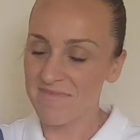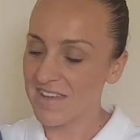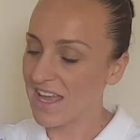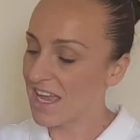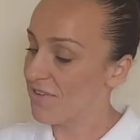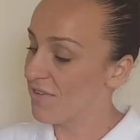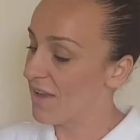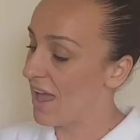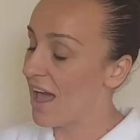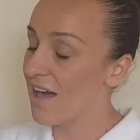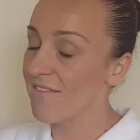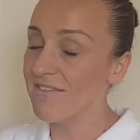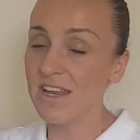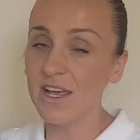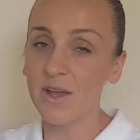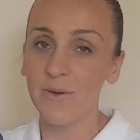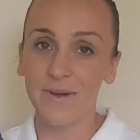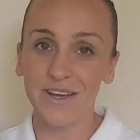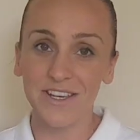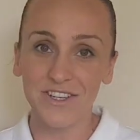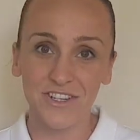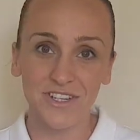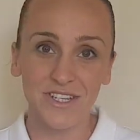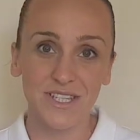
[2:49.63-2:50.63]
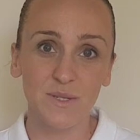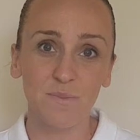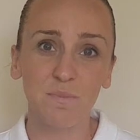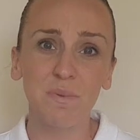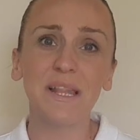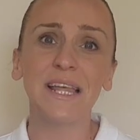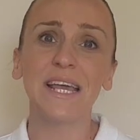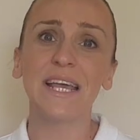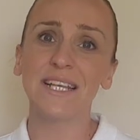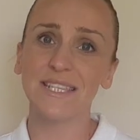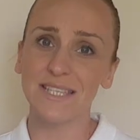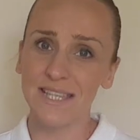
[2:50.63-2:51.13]
If you have any questions,
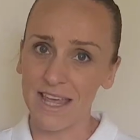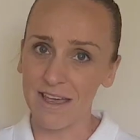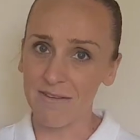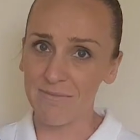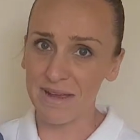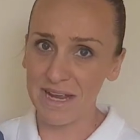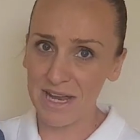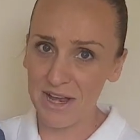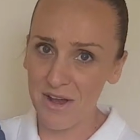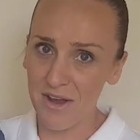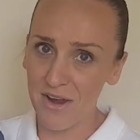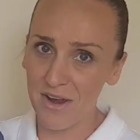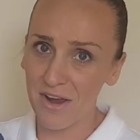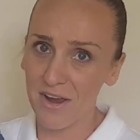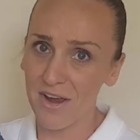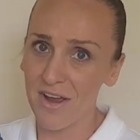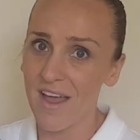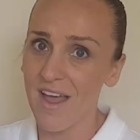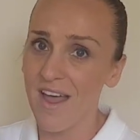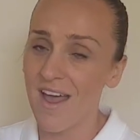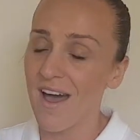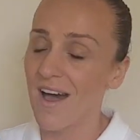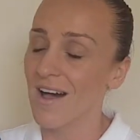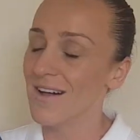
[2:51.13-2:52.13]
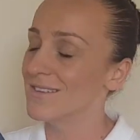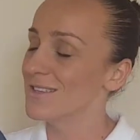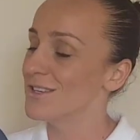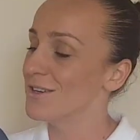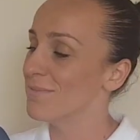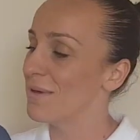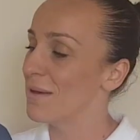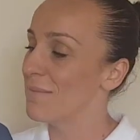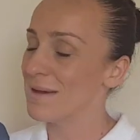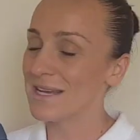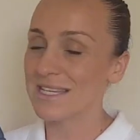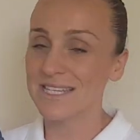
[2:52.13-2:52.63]
please let me know. I'll do
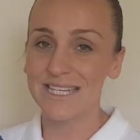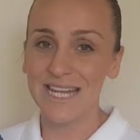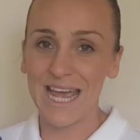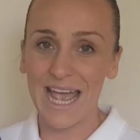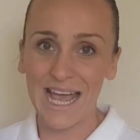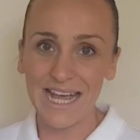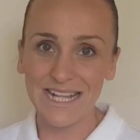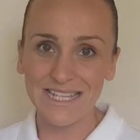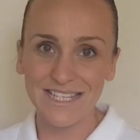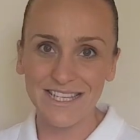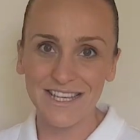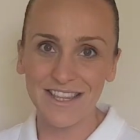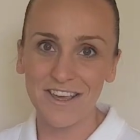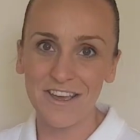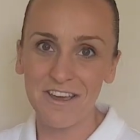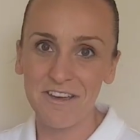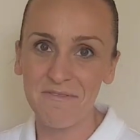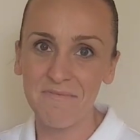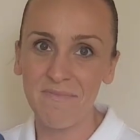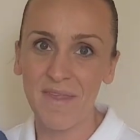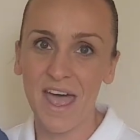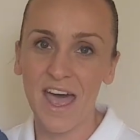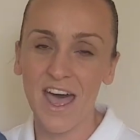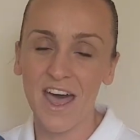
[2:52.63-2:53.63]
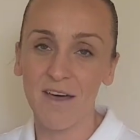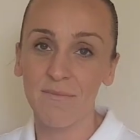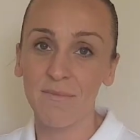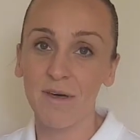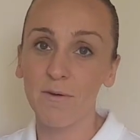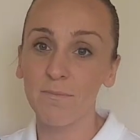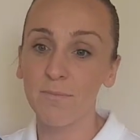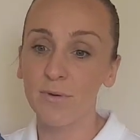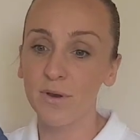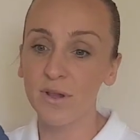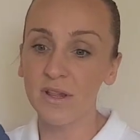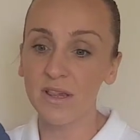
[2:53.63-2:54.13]
my best to answer them.
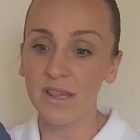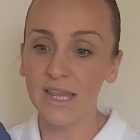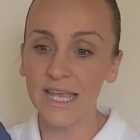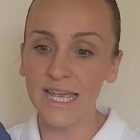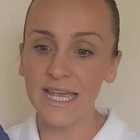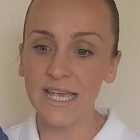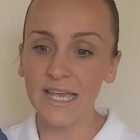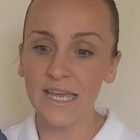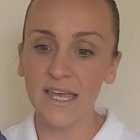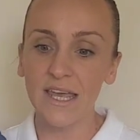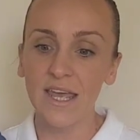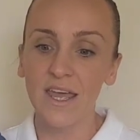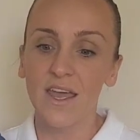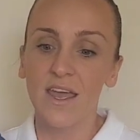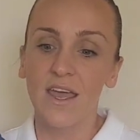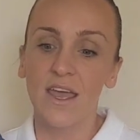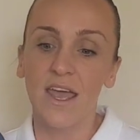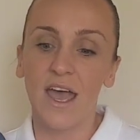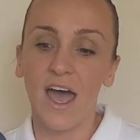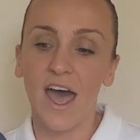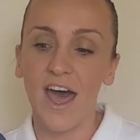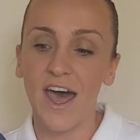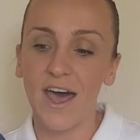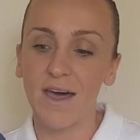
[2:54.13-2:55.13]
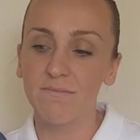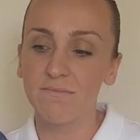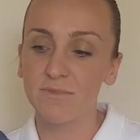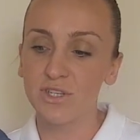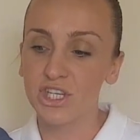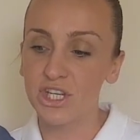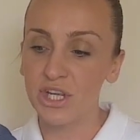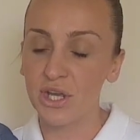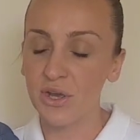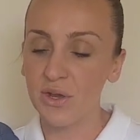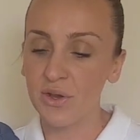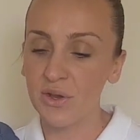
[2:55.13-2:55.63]
I'll put a link
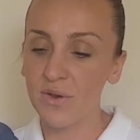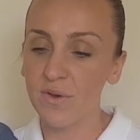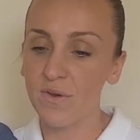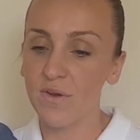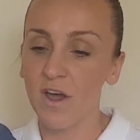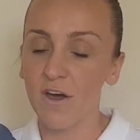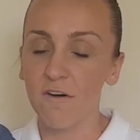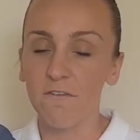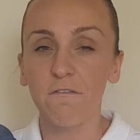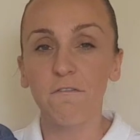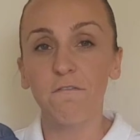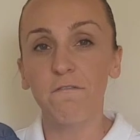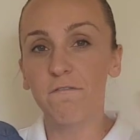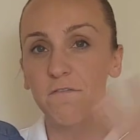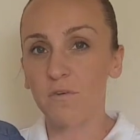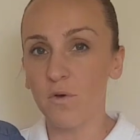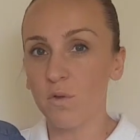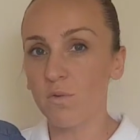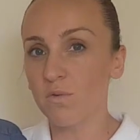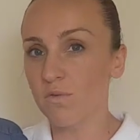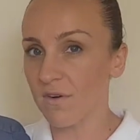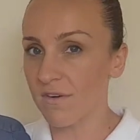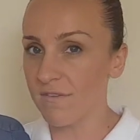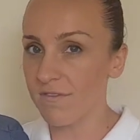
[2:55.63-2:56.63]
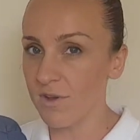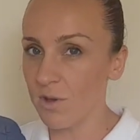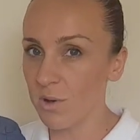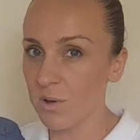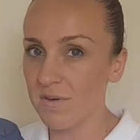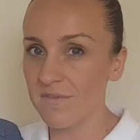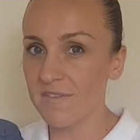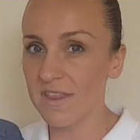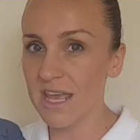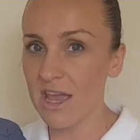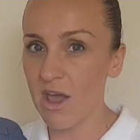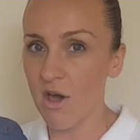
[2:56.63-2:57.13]
to a full review
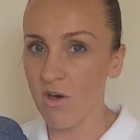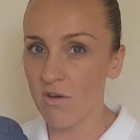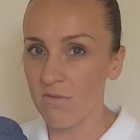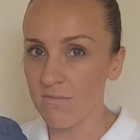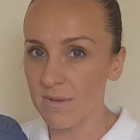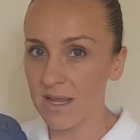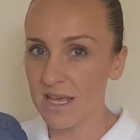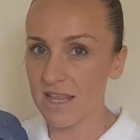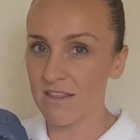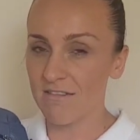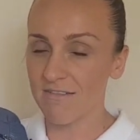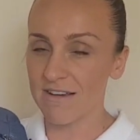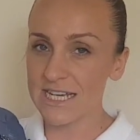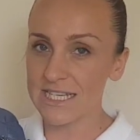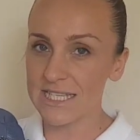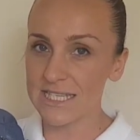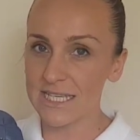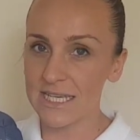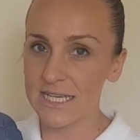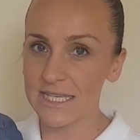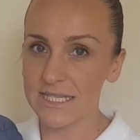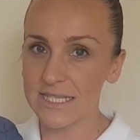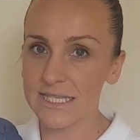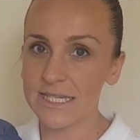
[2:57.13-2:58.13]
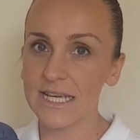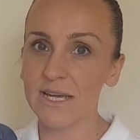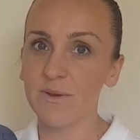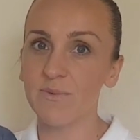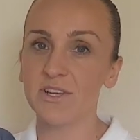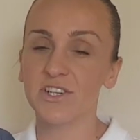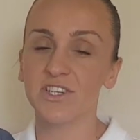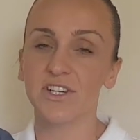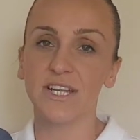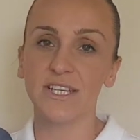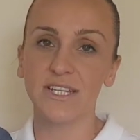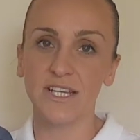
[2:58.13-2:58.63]
of the Omni 360,
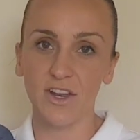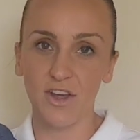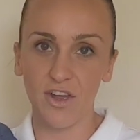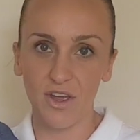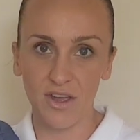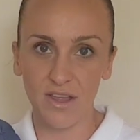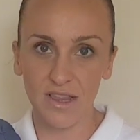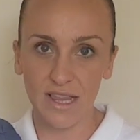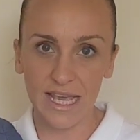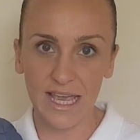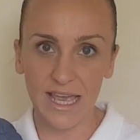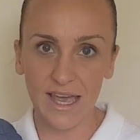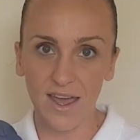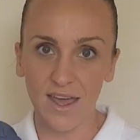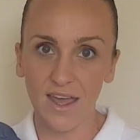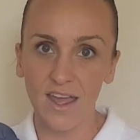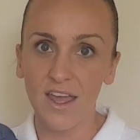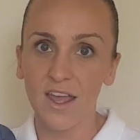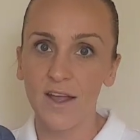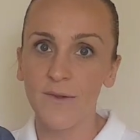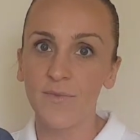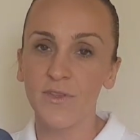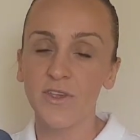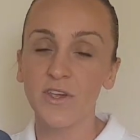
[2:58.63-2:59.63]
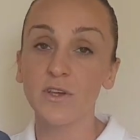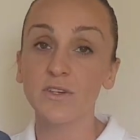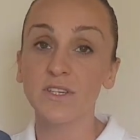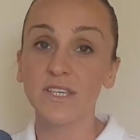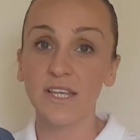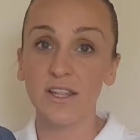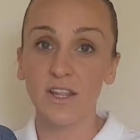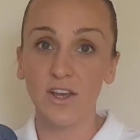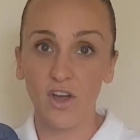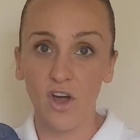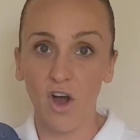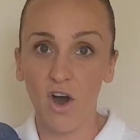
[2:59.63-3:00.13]
which I did earlier
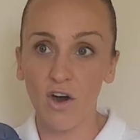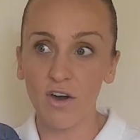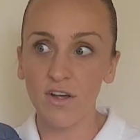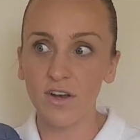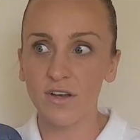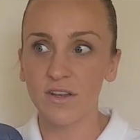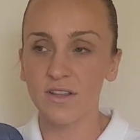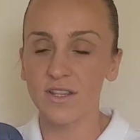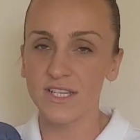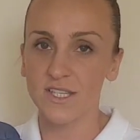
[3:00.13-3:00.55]
using the cotton.